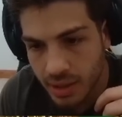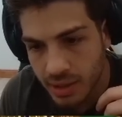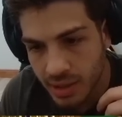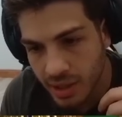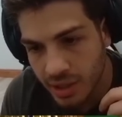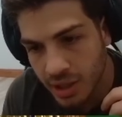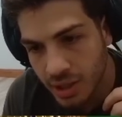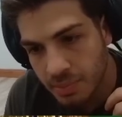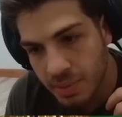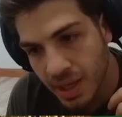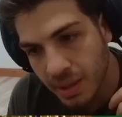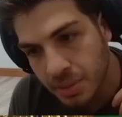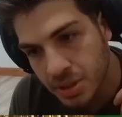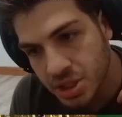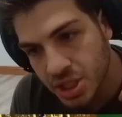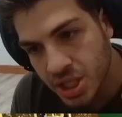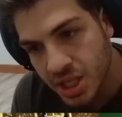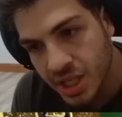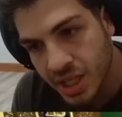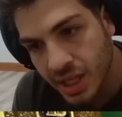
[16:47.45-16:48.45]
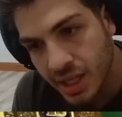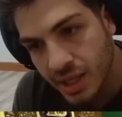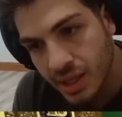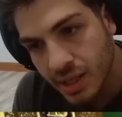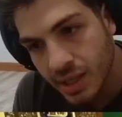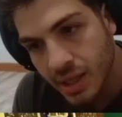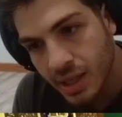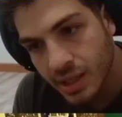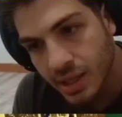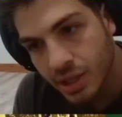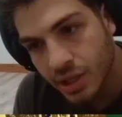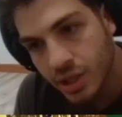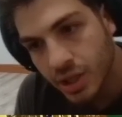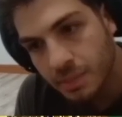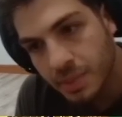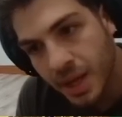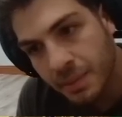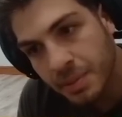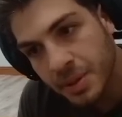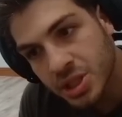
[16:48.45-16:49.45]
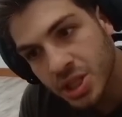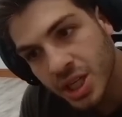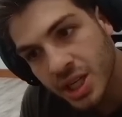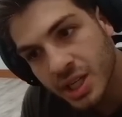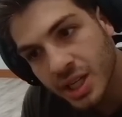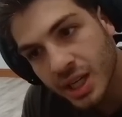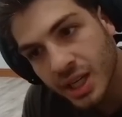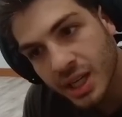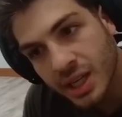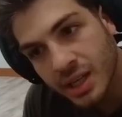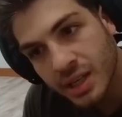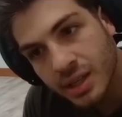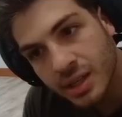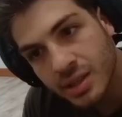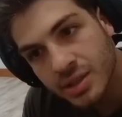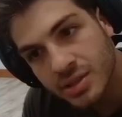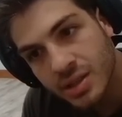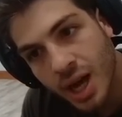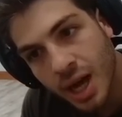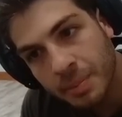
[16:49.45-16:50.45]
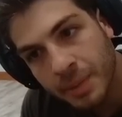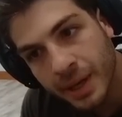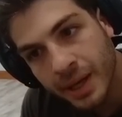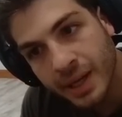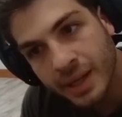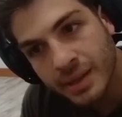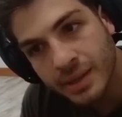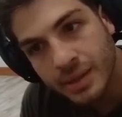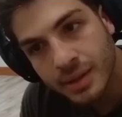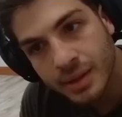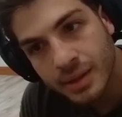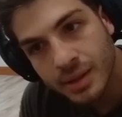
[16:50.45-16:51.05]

That could be a Pachinki. That could be a Pachinki. Stop it.